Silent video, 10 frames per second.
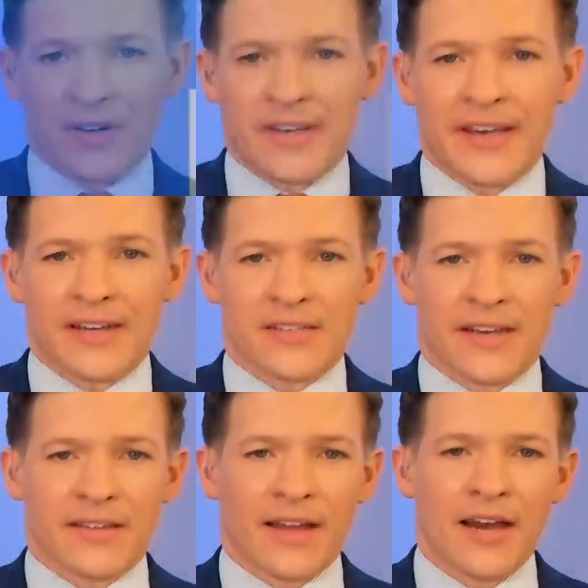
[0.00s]
on
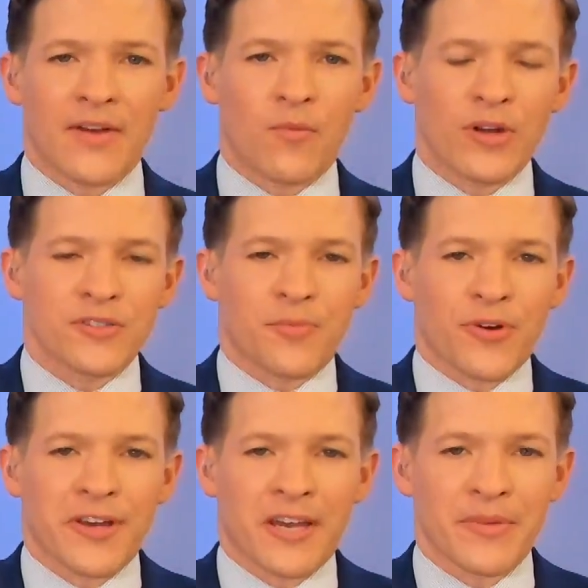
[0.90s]
KXAN Live. I'm Will
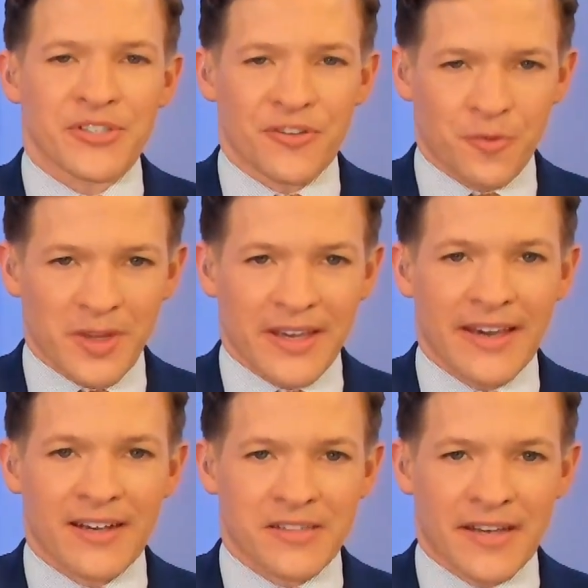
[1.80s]
Dupree coming to you from the
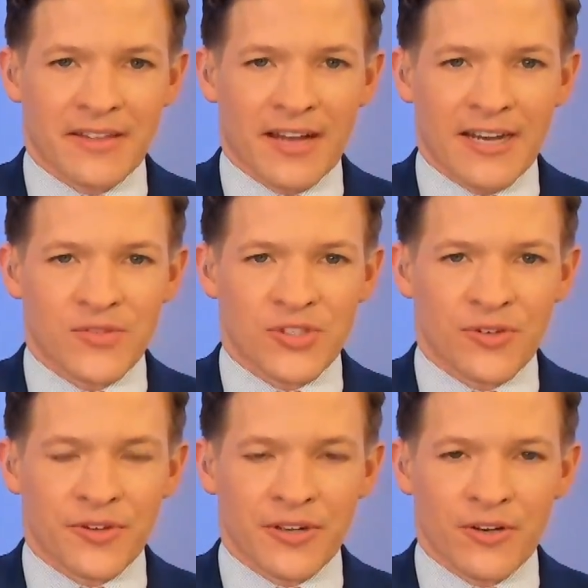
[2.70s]
KXAN Live
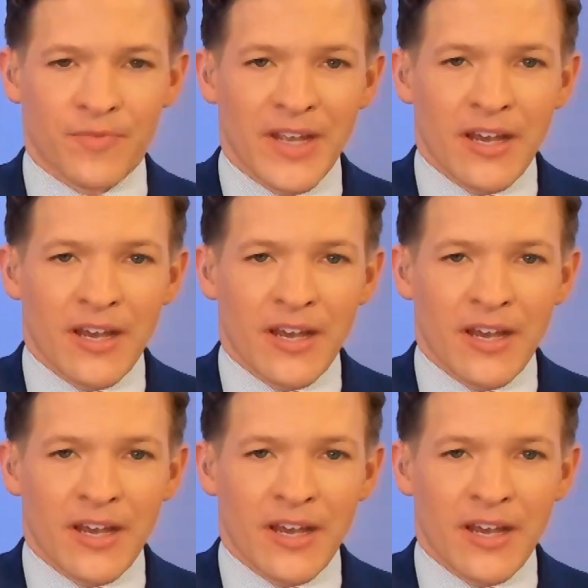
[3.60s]
studio.